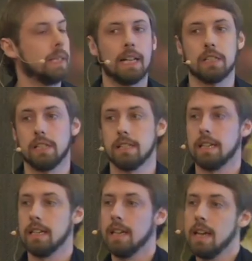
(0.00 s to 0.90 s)
we can actually
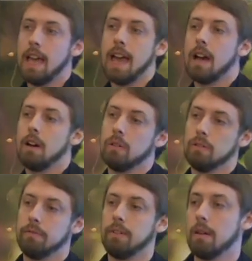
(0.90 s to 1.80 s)
see how
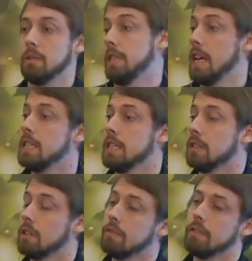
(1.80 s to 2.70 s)
the flowers are changing.
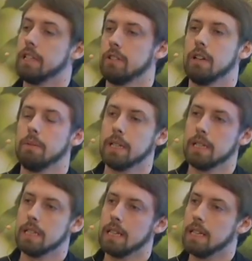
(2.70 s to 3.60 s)
So for each tree, we
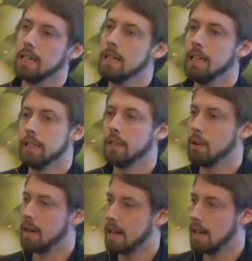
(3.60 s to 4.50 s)
can see,
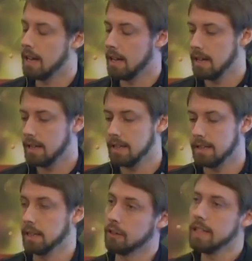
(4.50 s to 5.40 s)
is
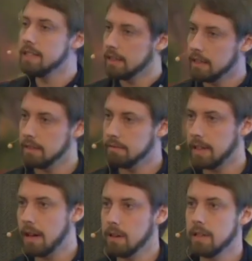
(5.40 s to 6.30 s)
it increasing in
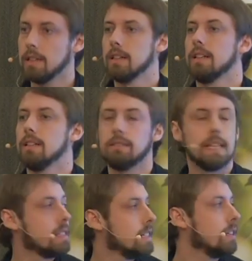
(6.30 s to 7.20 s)
flower
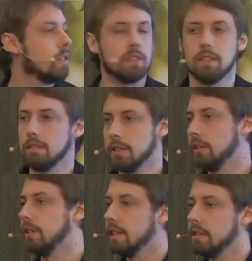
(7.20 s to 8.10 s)
density, or is
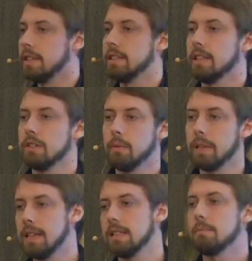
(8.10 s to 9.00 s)
it, decreasing? And so we
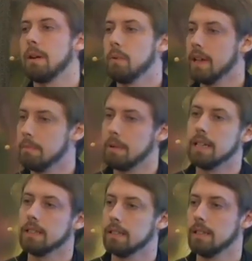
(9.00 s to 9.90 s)
can estimate where the
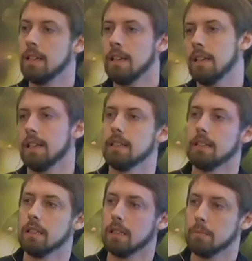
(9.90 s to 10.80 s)
peaks
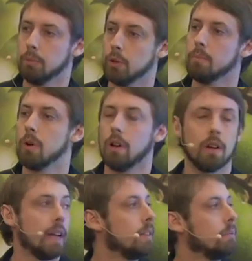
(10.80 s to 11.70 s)
in the bloom were,
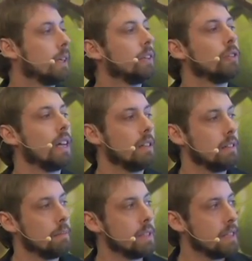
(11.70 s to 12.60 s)
and we can do that,
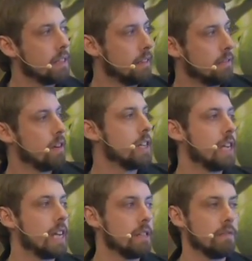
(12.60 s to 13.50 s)
and we see the
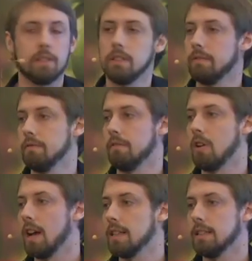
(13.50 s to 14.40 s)
differentiation for the different
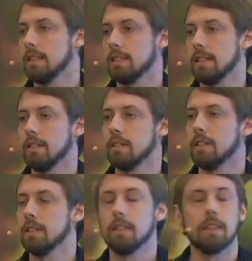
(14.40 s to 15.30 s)
varieties here
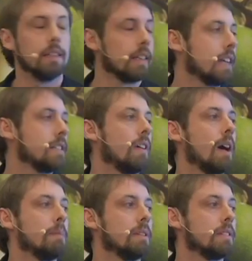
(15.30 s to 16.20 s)
in the case of
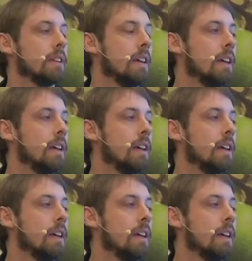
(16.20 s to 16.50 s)
almonds.